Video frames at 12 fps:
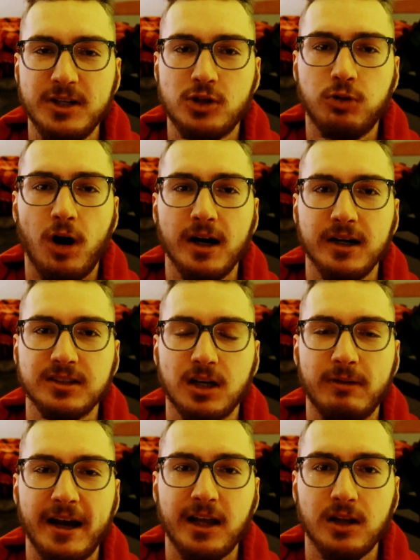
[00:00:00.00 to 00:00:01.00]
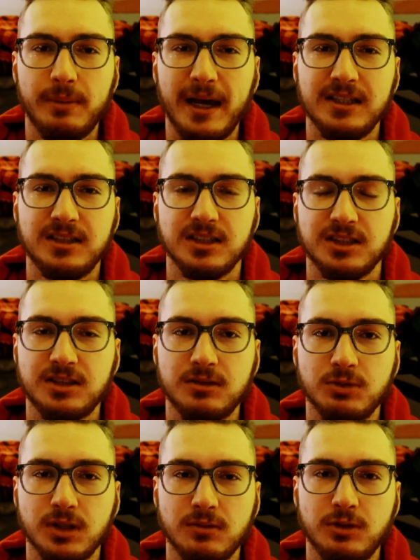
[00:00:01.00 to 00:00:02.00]
drugs on a regular basis,
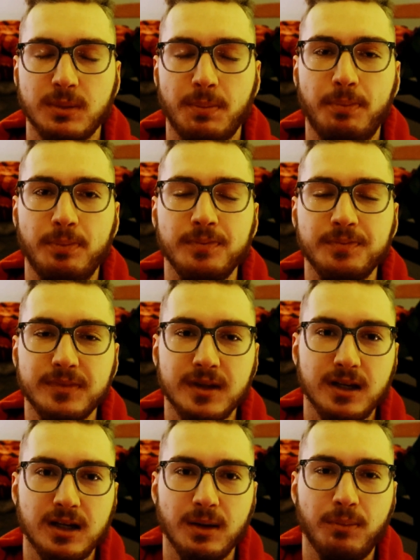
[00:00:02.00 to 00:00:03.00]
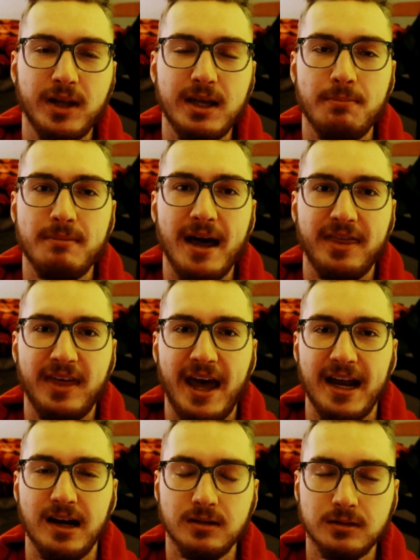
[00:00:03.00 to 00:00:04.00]
was a complete meth
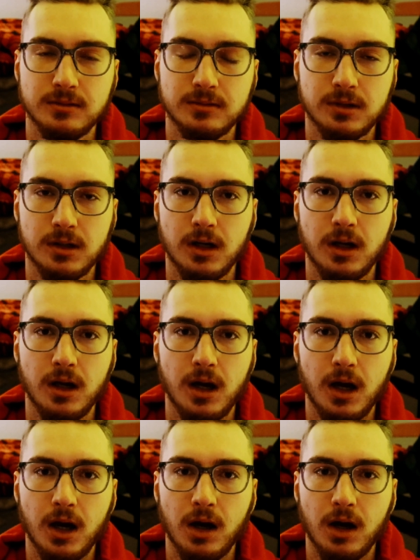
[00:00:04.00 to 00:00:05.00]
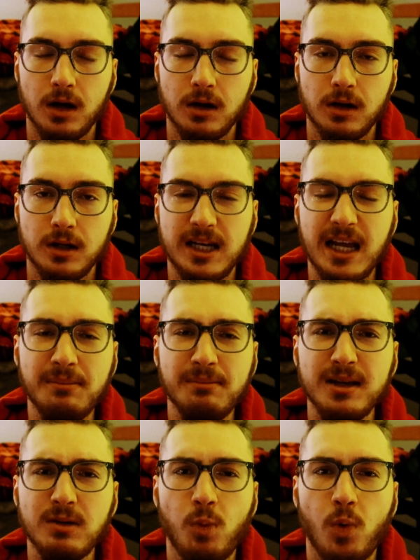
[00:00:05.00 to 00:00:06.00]
head? Name
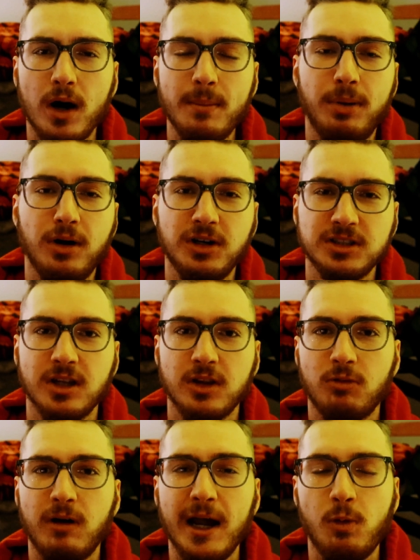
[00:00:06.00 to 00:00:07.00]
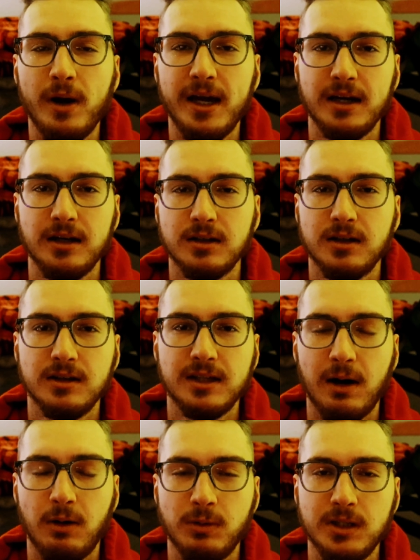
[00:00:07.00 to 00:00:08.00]
me one person on the right wing
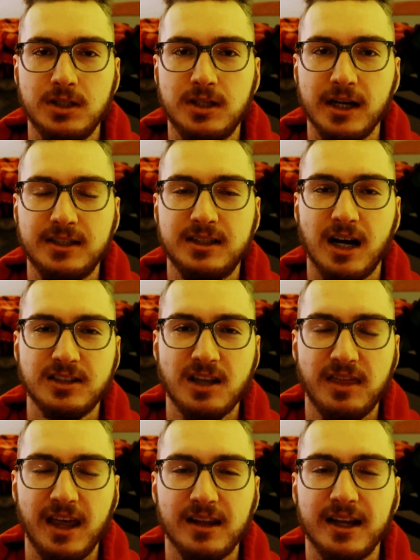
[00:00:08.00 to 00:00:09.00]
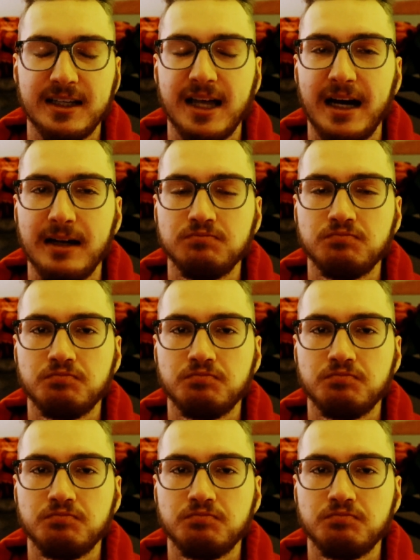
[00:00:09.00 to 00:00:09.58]
that does a thing like that.